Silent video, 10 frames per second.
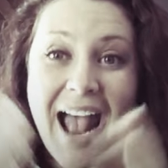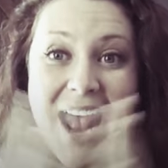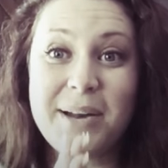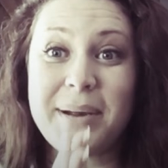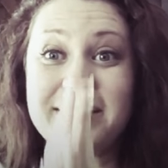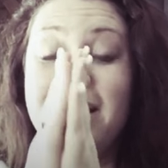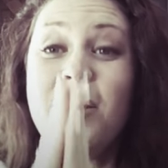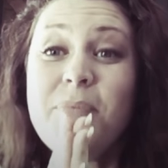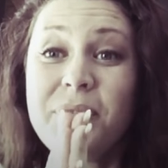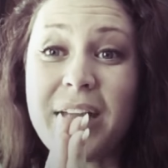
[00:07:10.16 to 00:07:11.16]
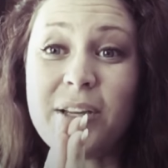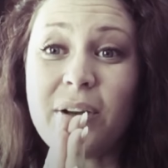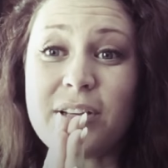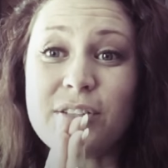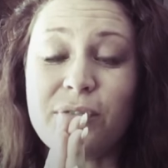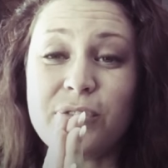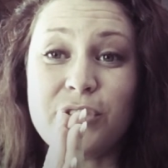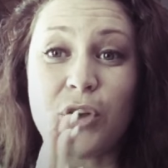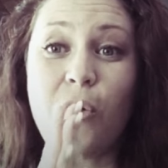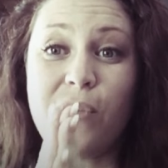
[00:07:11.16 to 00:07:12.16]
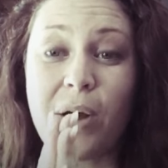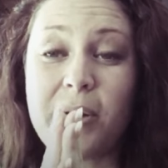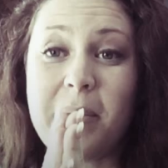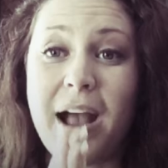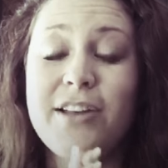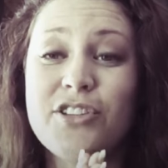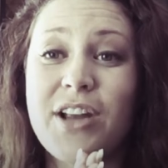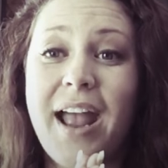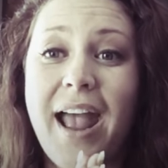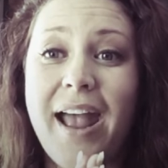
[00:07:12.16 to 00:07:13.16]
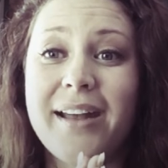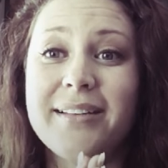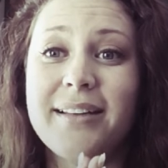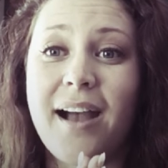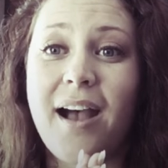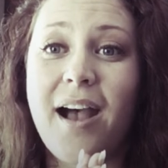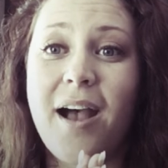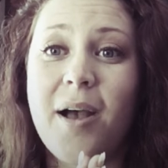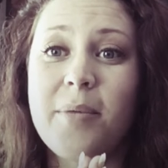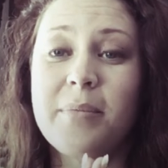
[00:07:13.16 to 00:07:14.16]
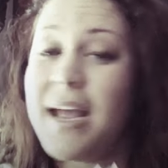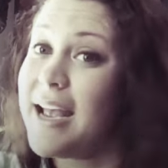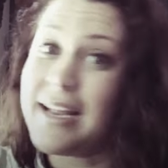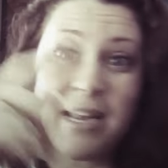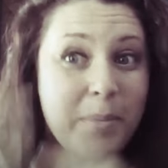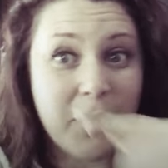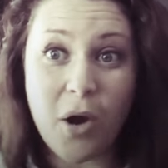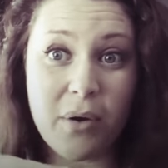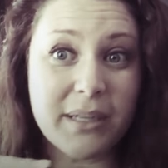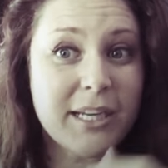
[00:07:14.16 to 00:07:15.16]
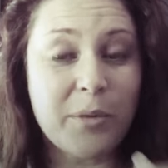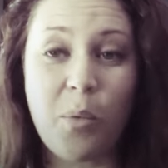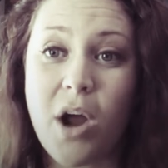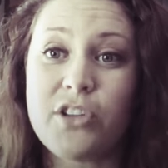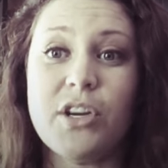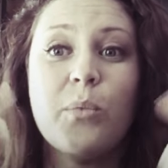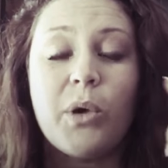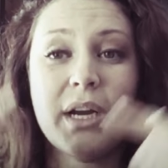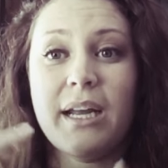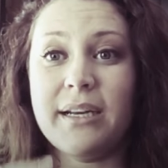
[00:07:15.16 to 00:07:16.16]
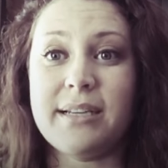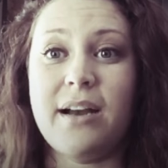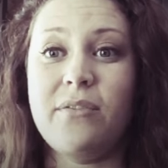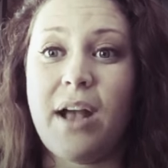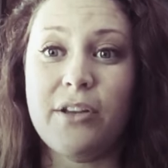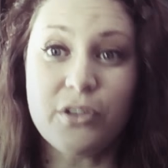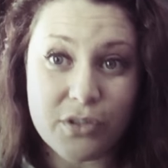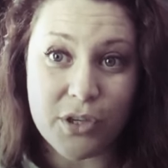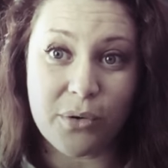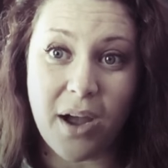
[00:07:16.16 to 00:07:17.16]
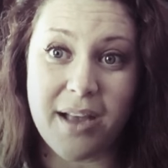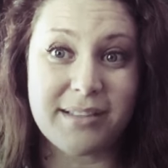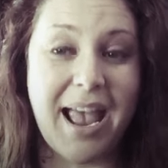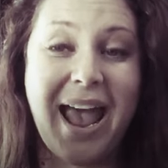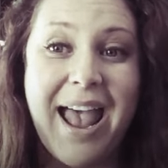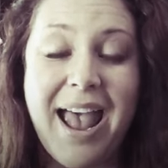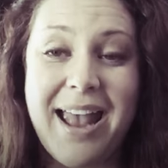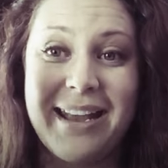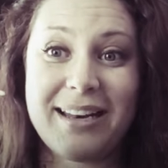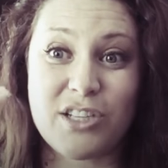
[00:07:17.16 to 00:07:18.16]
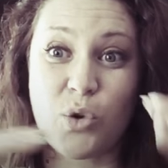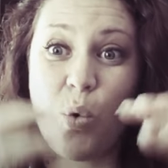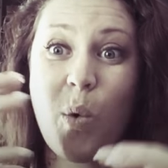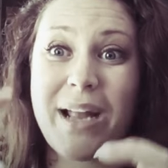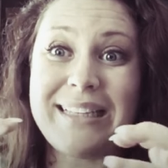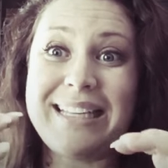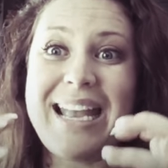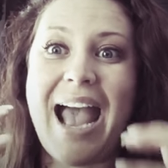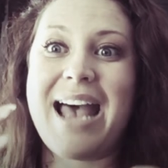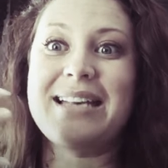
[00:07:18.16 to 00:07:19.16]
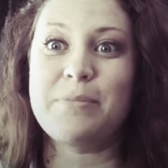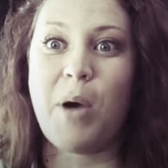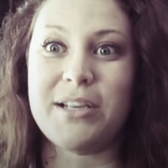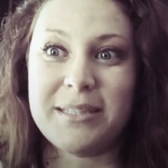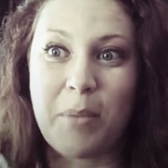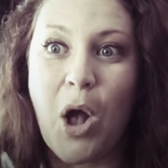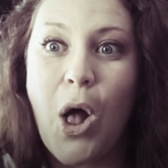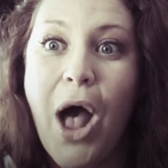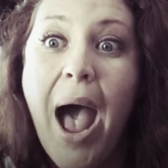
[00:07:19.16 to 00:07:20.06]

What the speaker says: Anyways, thank you guys so very much, and keep going, keep watching. We're going to get a ton of value to you guys in as quickly as possible.